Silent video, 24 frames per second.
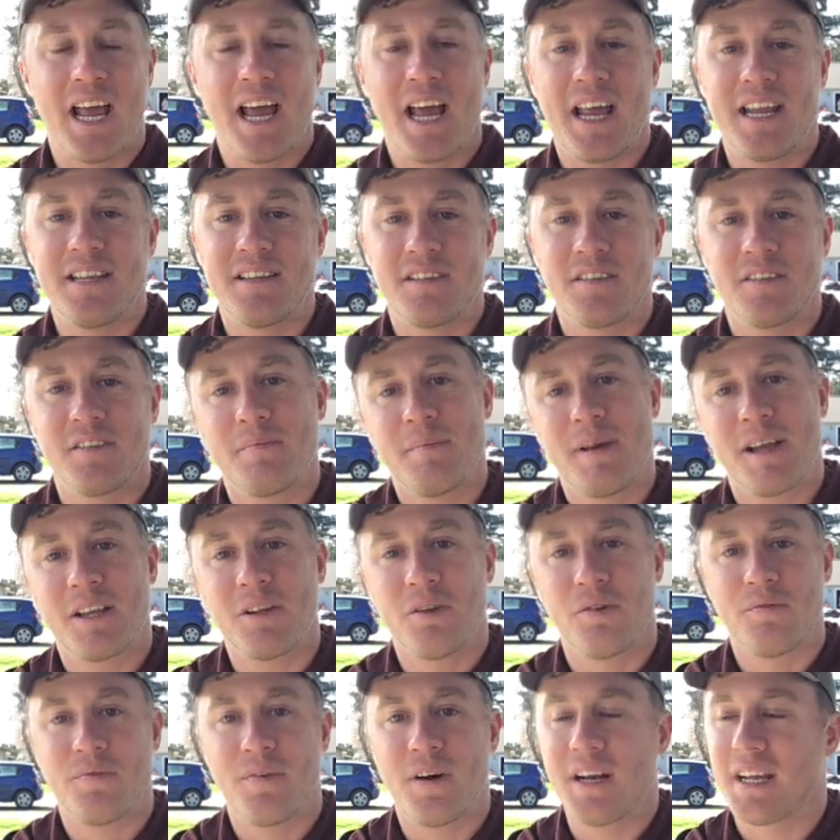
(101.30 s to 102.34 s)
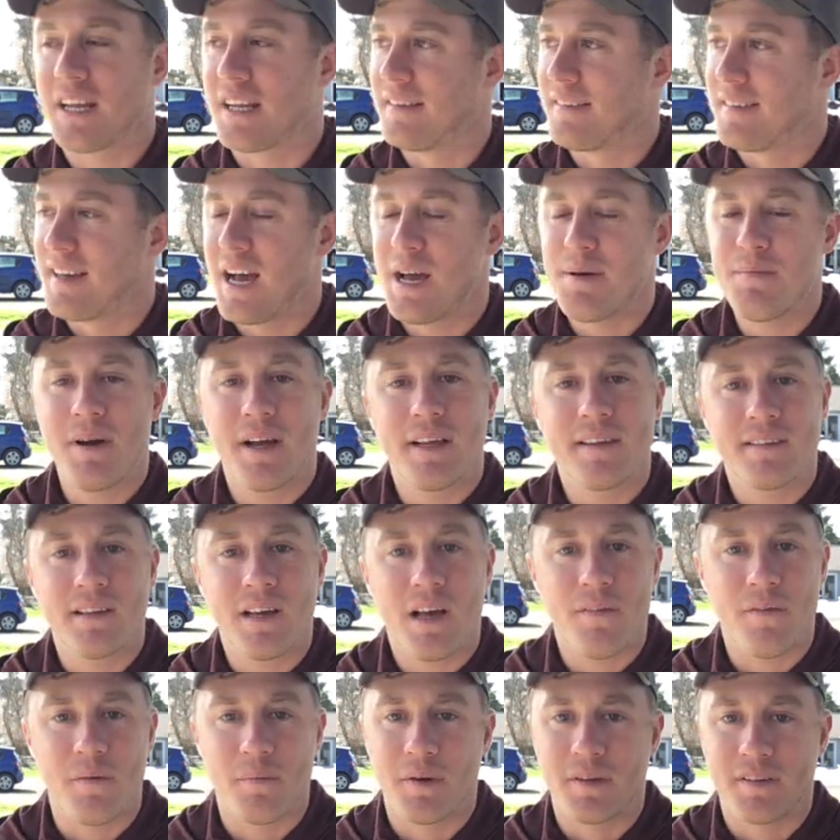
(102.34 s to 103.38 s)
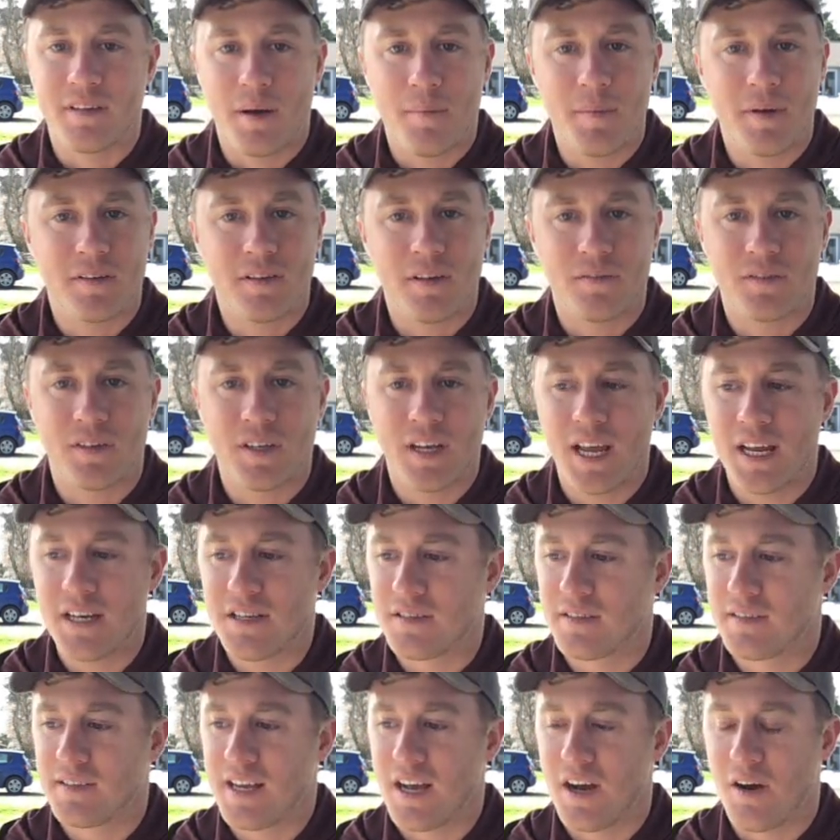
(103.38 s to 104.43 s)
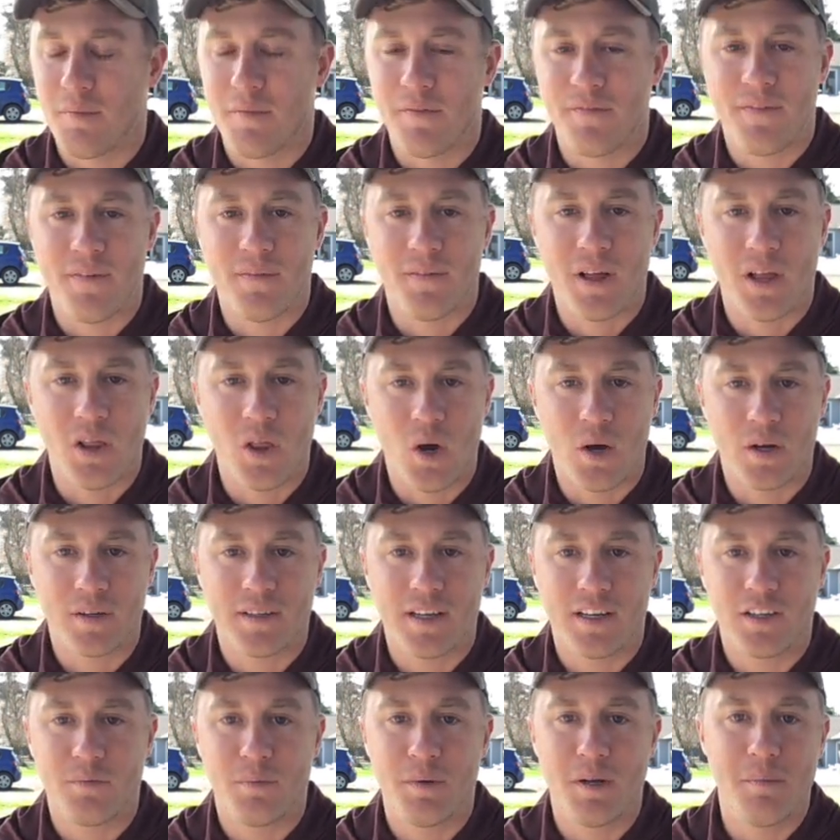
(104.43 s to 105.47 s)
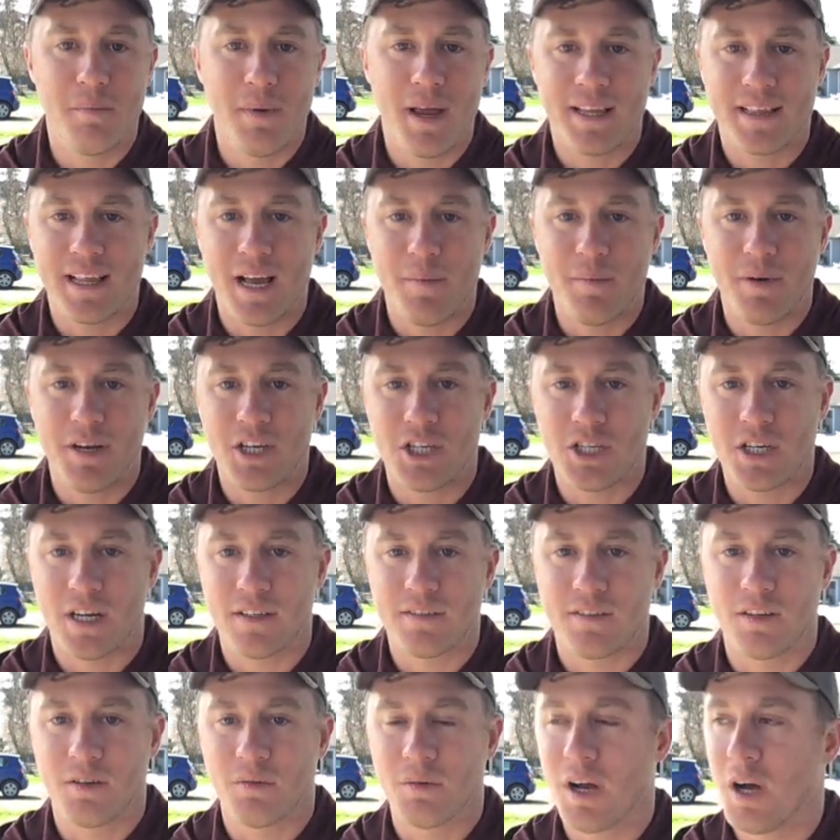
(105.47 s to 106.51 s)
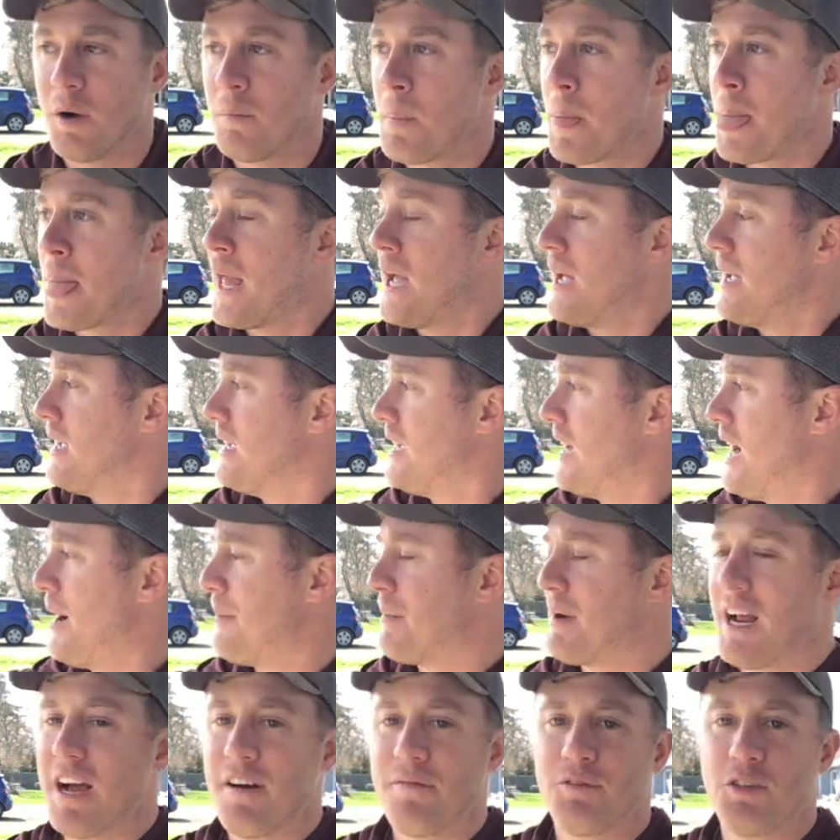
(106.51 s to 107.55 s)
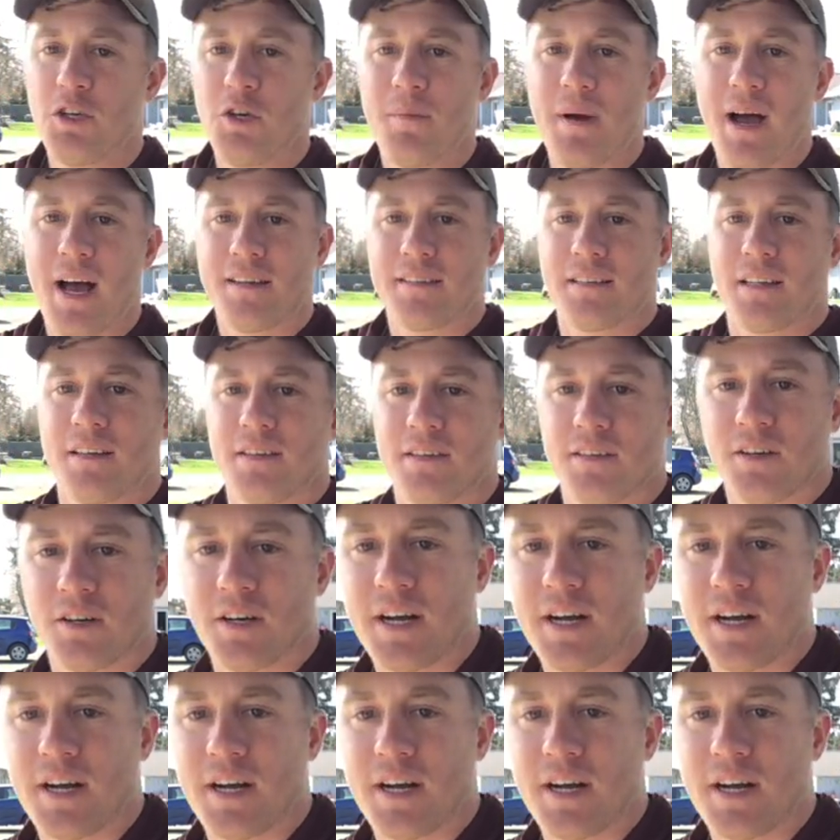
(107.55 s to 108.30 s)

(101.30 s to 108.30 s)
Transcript: And just to make it a little fun, I can time myself. I'm going to time myself today to see how long it takes me to make that many shots in a row. I'm going to have two baskets. They're